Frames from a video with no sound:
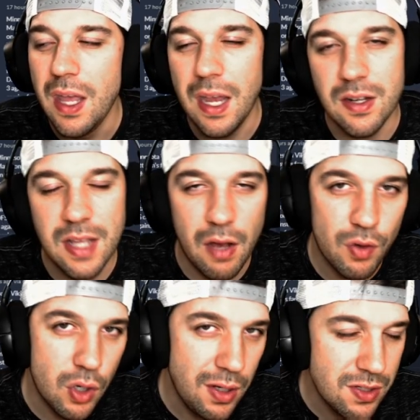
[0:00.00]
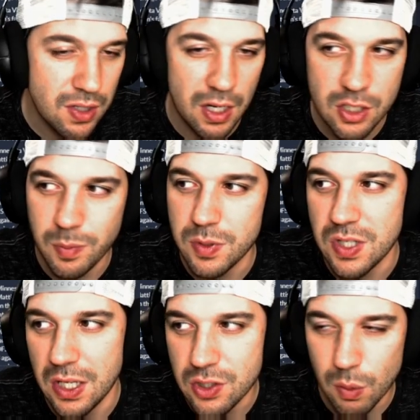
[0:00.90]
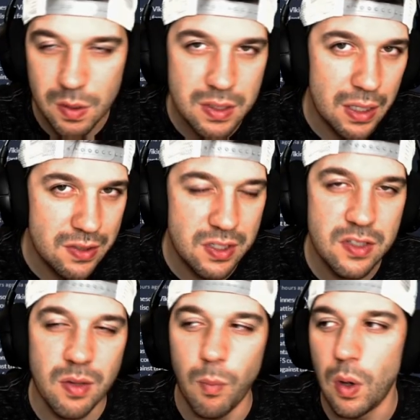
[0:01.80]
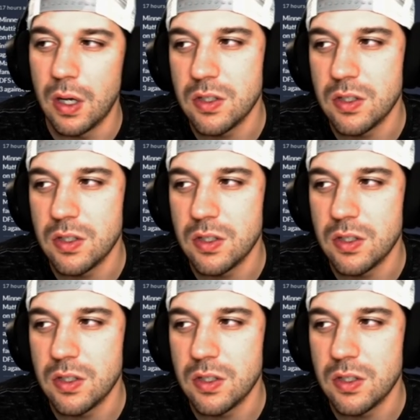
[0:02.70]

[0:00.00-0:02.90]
and Dalvin Cook isn't 100%, so he's going to see some work.